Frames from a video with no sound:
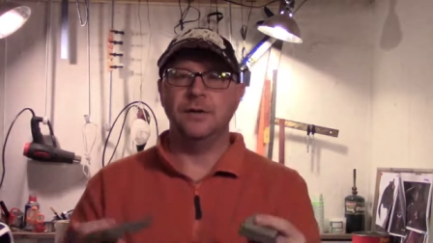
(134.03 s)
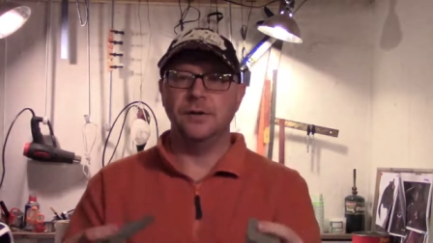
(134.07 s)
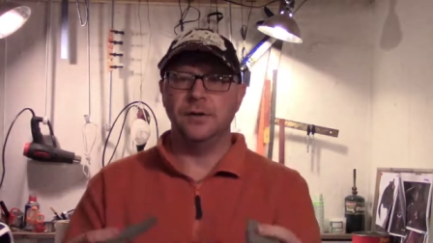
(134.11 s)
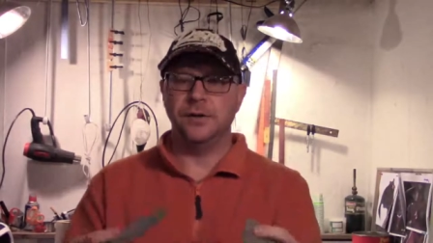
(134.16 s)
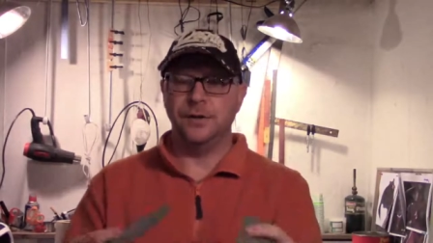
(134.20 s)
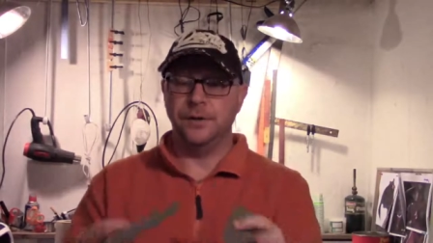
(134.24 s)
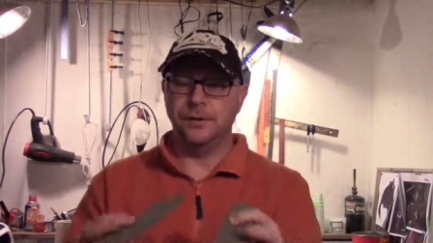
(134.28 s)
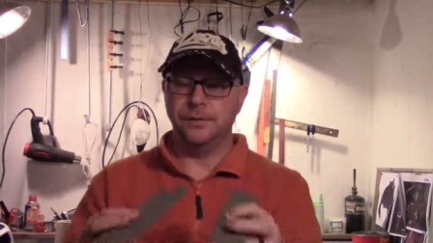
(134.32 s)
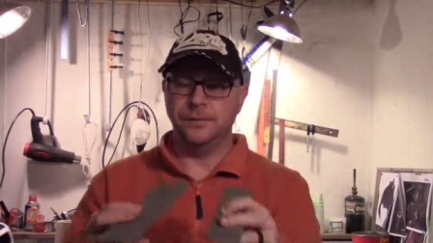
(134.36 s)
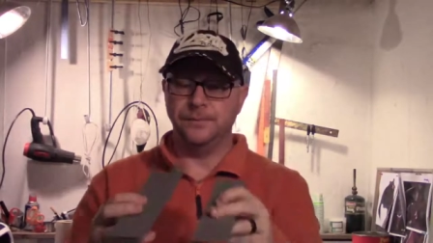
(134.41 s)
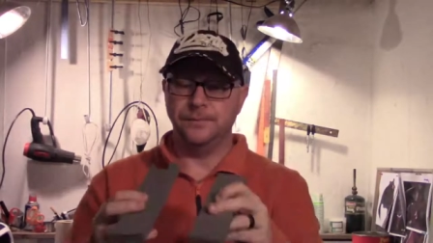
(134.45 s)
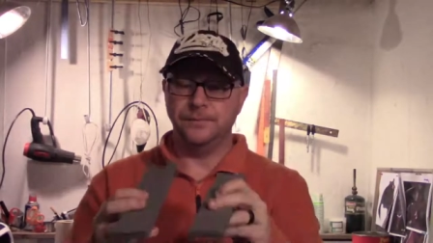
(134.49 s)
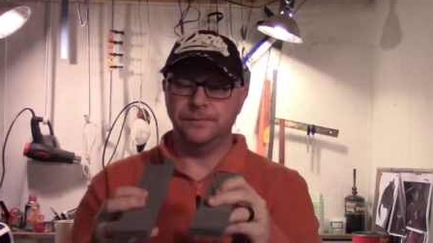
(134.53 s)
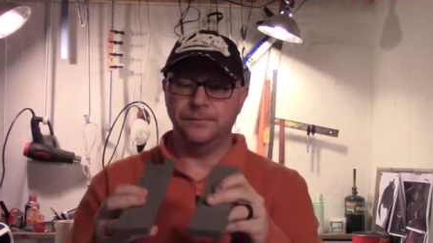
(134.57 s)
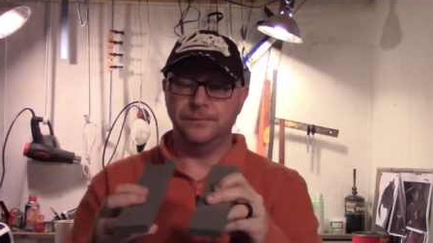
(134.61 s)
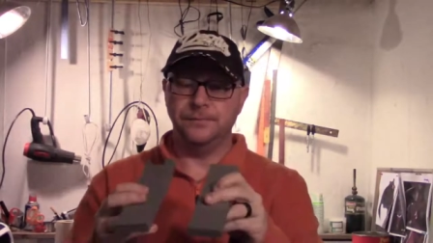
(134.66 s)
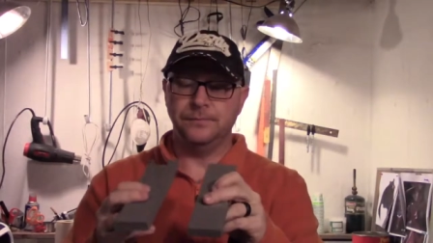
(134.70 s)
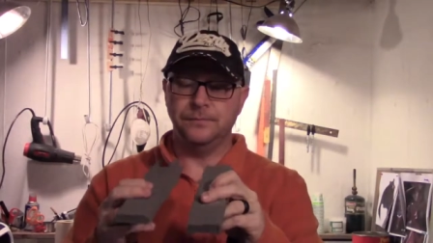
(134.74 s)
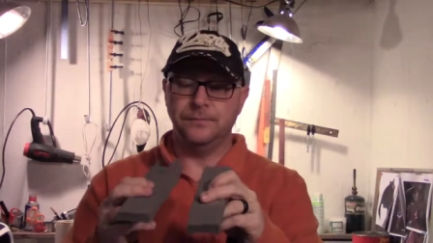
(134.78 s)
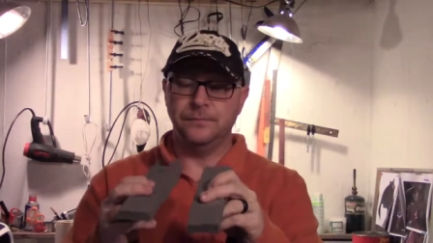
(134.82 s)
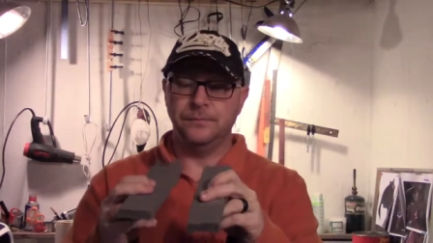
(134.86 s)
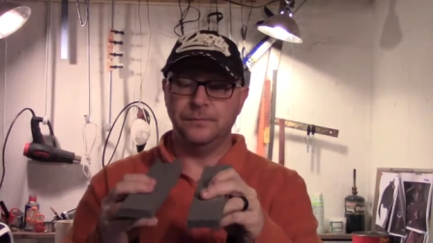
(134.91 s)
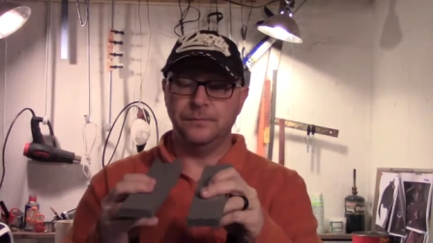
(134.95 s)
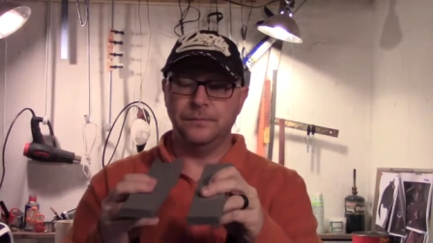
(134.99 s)
glue,
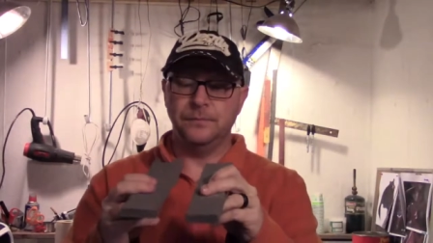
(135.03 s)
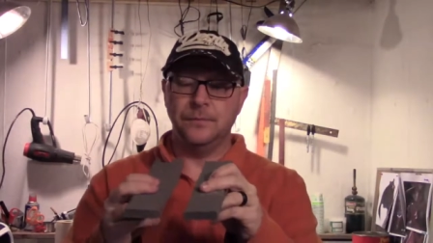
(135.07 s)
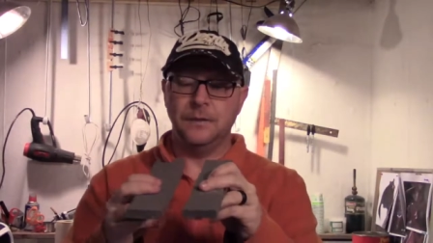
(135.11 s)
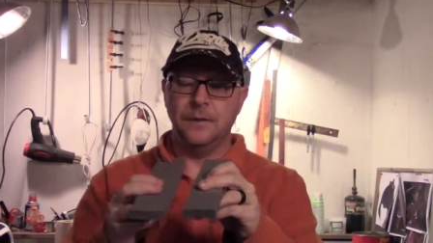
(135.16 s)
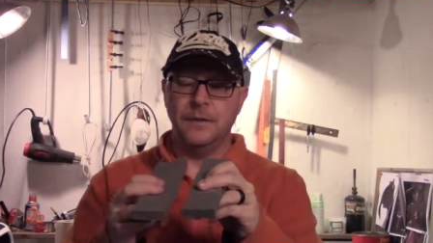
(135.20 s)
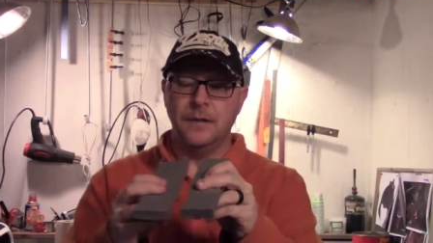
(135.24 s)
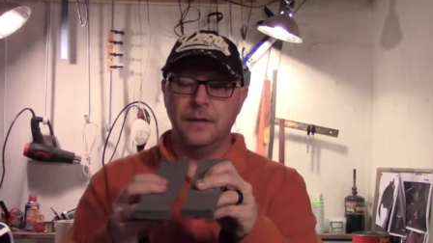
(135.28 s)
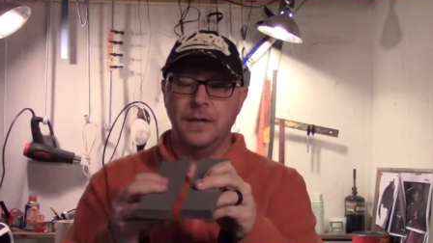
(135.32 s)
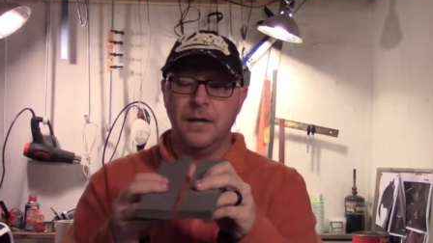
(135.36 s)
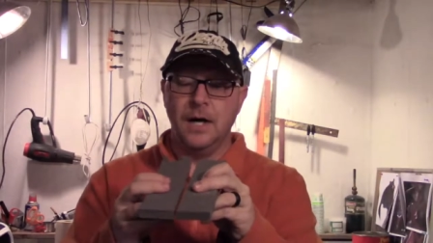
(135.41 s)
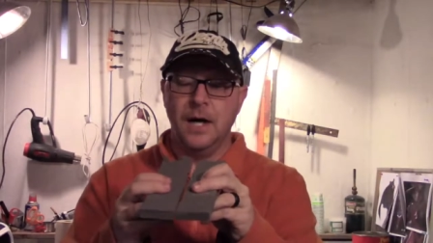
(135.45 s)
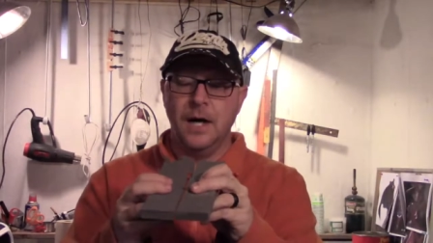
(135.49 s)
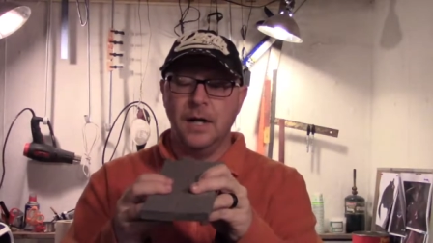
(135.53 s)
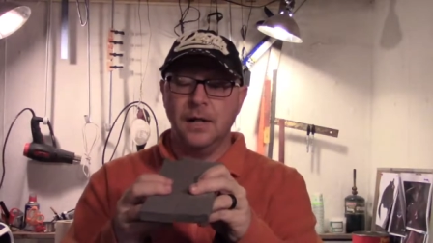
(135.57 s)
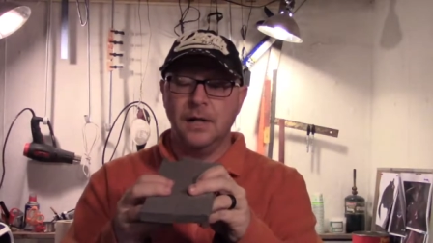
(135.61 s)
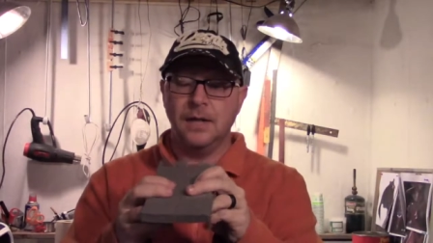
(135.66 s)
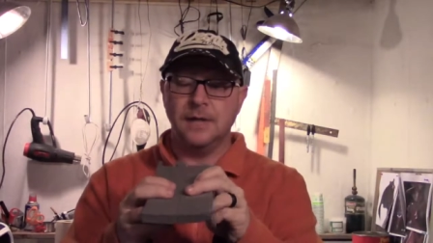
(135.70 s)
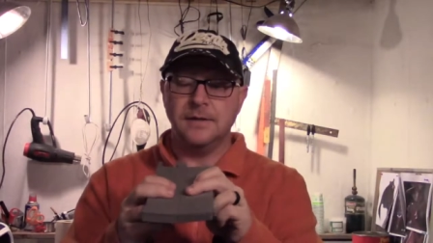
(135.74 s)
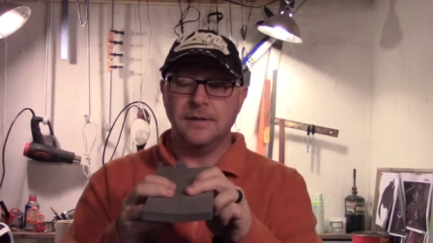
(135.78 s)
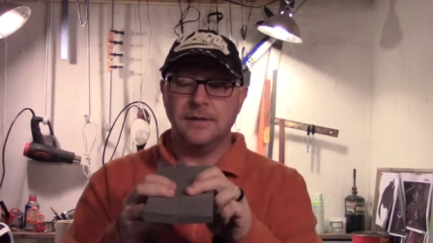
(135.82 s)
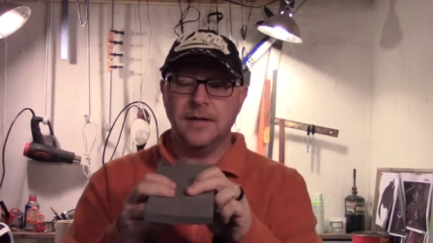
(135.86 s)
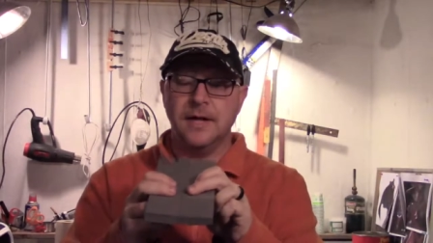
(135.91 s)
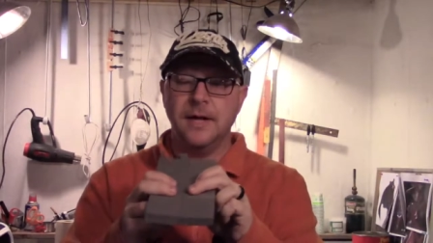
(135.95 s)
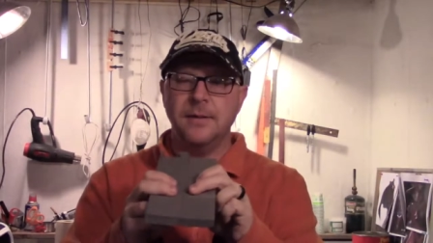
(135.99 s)
a lot
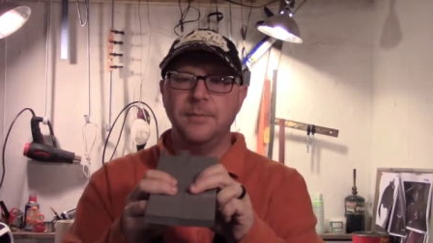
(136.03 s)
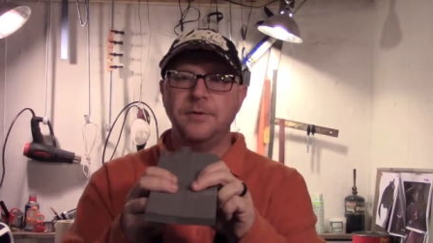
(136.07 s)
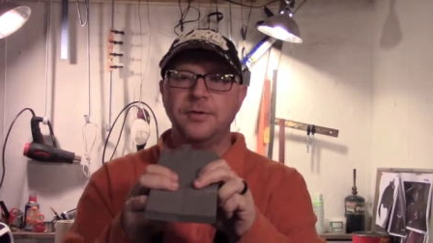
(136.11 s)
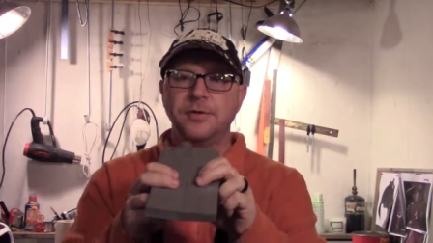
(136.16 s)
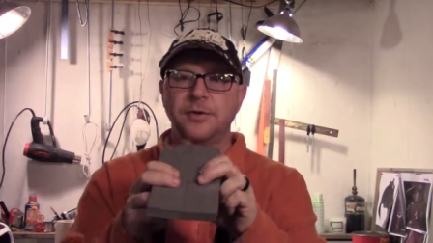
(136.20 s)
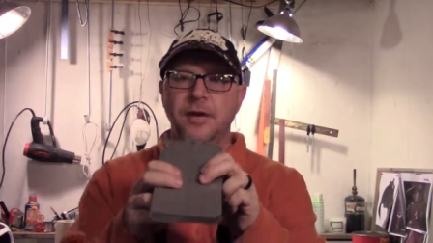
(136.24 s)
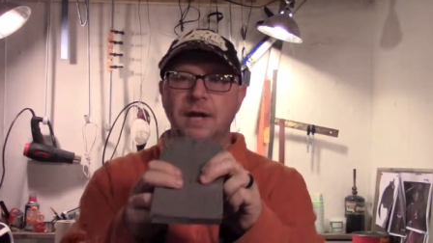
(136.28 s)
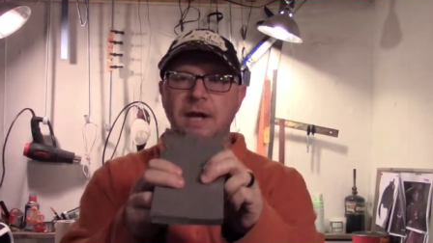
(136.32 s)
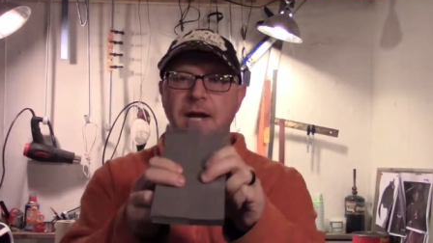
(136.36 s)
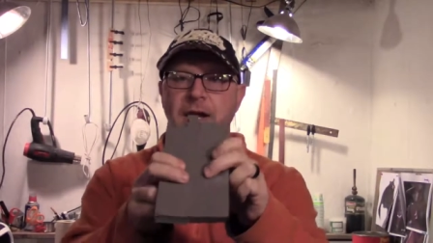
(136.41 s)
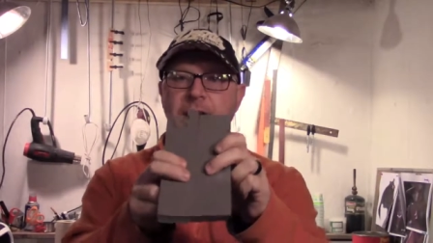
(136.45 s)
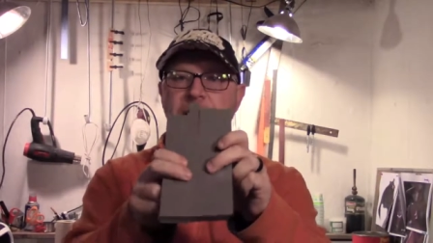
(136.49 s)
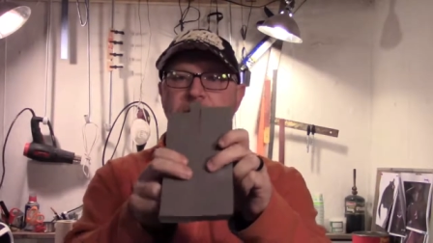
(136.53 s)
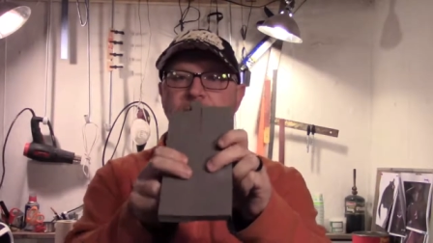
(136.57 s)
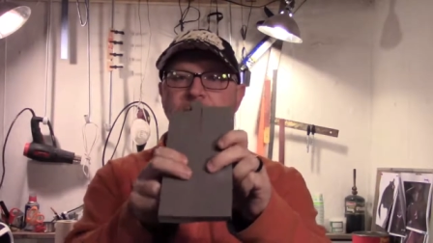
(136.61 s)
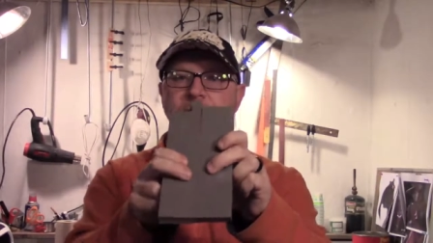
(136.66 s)
of times you'll have a